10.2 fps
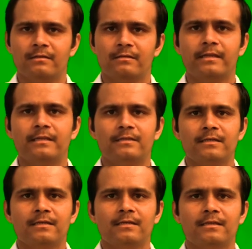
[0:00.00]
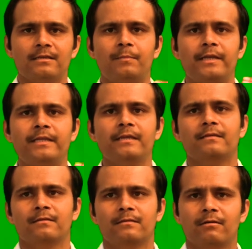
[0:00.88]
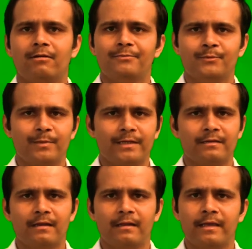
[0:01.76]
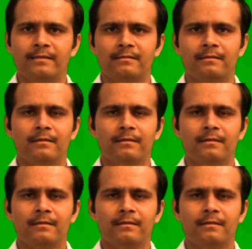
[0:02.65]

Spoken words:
there is a splitting of spectral line